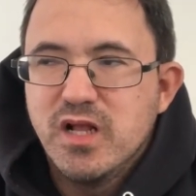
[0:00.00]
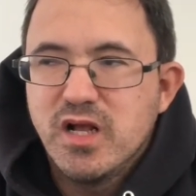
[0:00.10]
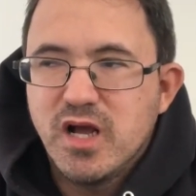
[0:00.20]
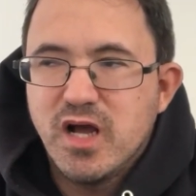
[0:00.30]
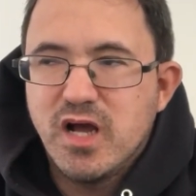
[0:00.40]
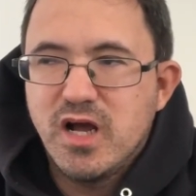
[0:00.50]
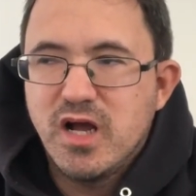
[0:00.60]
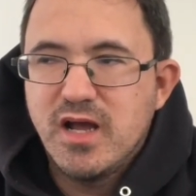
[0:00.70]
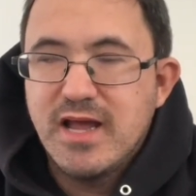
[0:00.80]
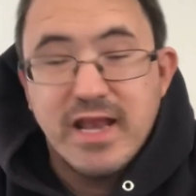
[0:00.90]

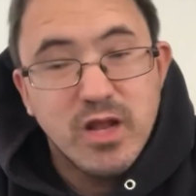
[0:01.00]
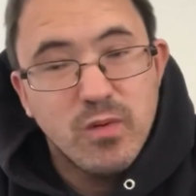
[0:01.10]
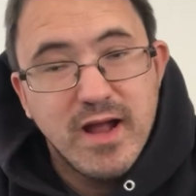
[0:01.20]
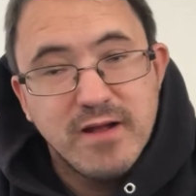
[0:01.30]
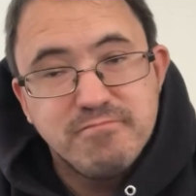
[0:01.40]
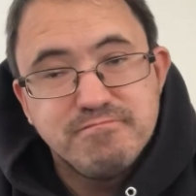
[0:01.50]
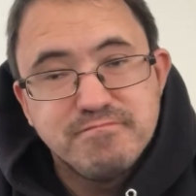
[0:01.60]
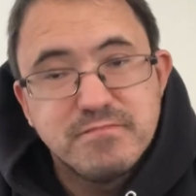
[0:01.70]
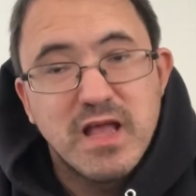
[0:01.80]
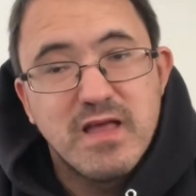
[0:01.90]
anyway,
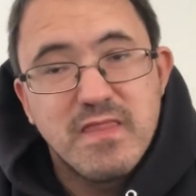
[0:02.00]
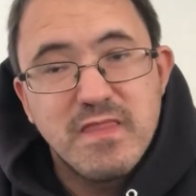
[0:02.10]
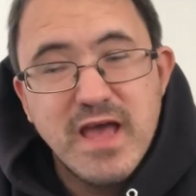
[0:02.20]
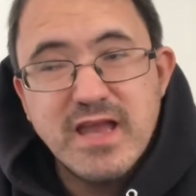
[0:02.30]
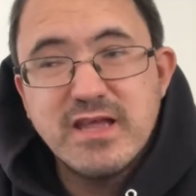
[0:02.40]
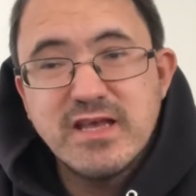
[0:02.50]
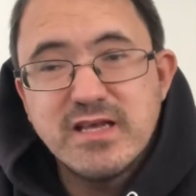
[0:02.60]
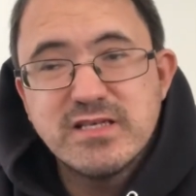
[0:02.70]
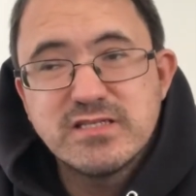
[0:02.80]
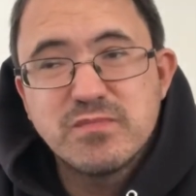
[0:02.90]
that
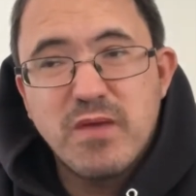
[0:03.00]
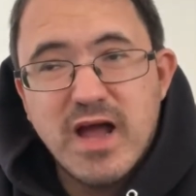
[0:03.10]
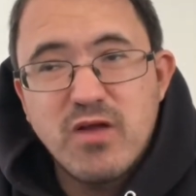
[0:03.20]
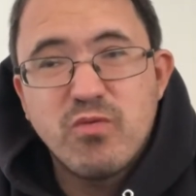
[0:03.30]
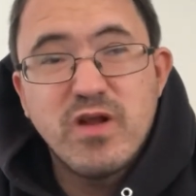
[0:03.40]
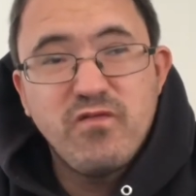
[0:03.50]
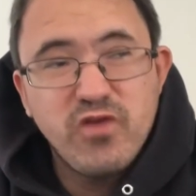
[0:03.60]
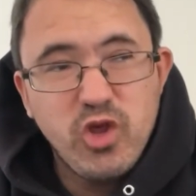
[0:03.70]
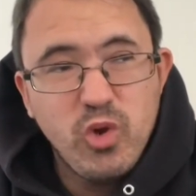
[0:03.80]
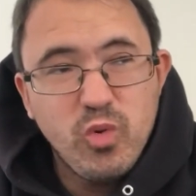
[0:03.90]
is my
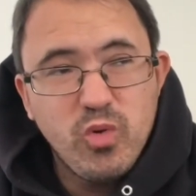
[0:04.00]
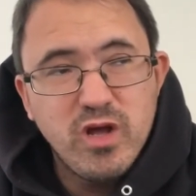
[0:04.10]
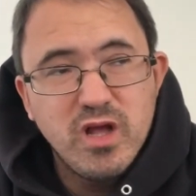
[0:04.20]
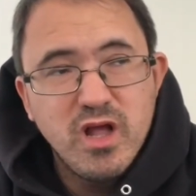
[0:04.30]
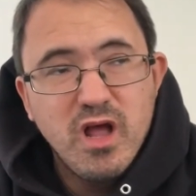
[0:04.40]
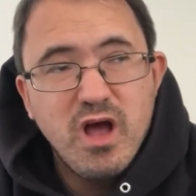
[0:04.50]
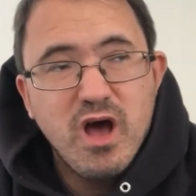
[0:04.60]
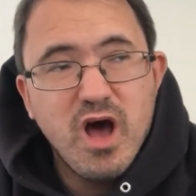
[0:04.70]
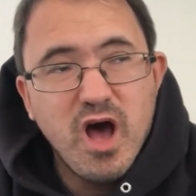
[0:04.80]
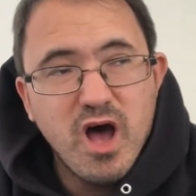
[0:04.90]
review
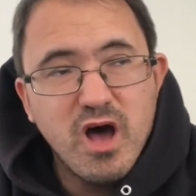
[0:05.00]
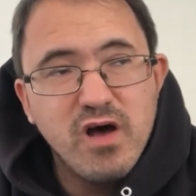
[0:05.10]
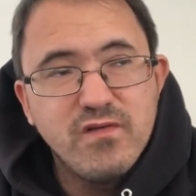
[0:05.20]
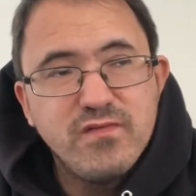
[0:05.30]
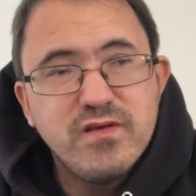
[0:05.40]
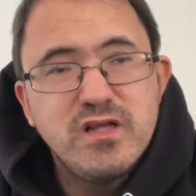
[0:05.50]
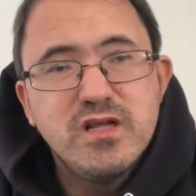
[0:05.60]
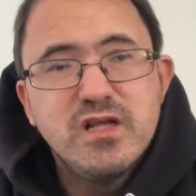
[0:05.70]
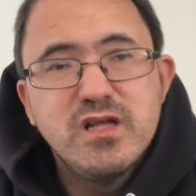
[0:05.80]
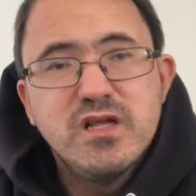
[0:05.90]
of
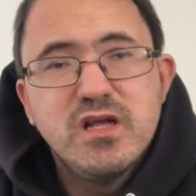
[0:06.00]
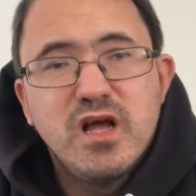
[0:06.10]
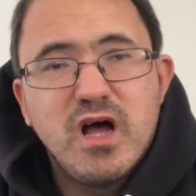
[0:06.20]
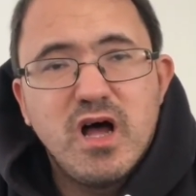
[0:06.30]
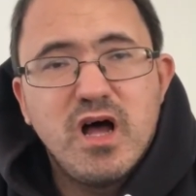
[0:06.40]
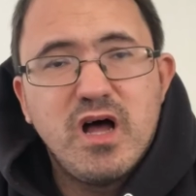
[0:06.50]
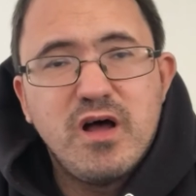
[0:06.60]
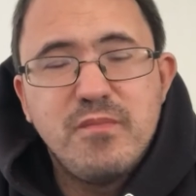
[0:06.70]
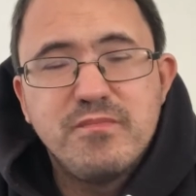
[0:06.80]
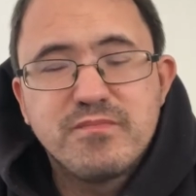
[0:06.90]

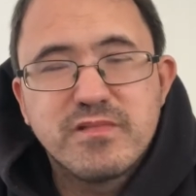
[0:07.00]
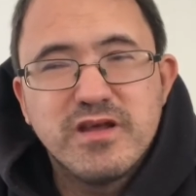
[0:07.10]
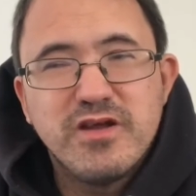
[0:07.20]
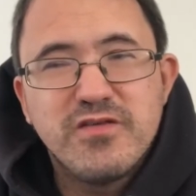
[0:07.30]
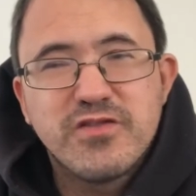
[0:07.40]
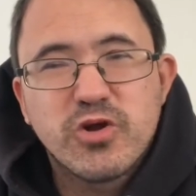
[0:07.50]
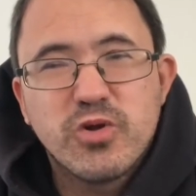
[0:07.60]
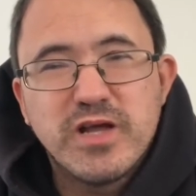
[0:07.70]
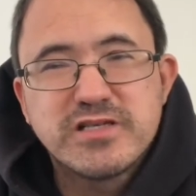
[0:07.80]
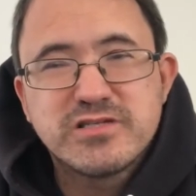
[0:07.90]
The Girl
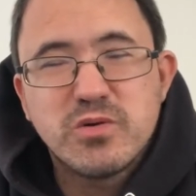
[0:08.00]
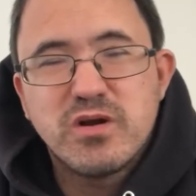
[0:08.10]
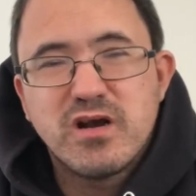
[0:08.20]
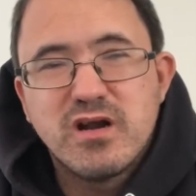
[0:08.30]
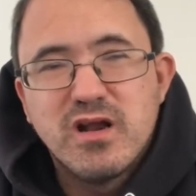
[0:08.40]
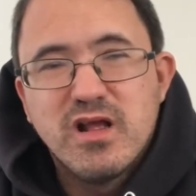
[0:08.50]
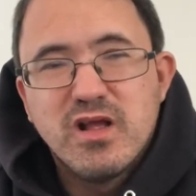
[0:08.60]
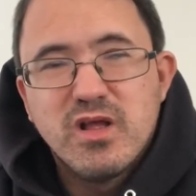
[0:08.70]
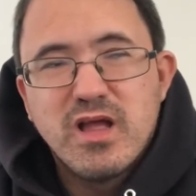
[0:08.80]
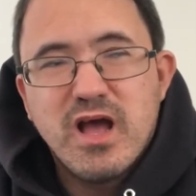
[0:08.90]
Next Door.
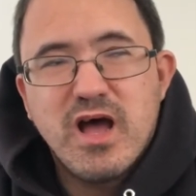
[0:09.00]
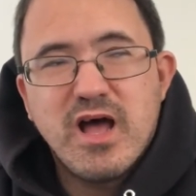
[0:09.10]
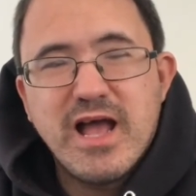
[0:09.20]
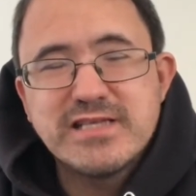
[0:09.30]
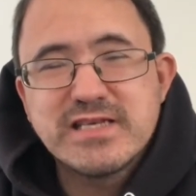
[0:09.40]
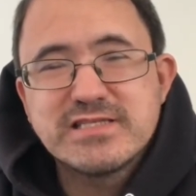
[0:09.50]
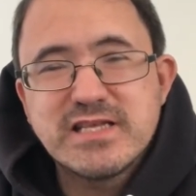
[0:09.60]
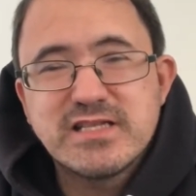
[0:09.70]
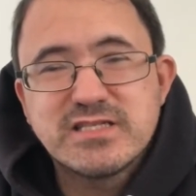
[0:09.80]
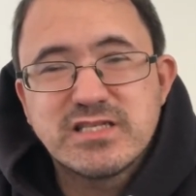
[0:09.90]
As I said,
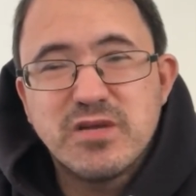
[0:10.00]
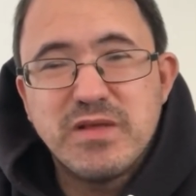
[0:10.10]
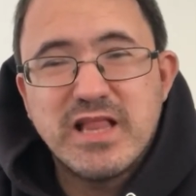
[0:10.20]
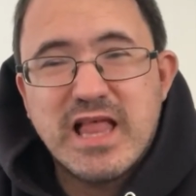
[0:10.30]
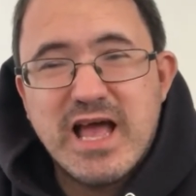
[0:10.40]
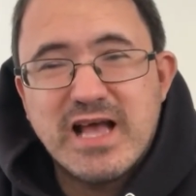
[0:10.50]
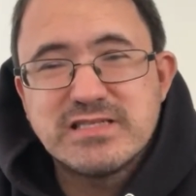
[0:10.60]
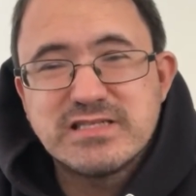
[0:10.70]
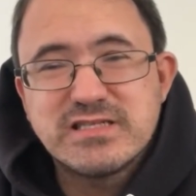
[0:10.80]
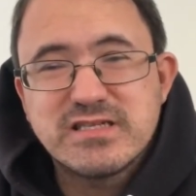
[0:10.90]
this is going to be the
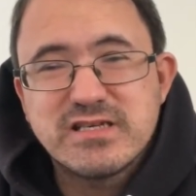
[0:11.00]
last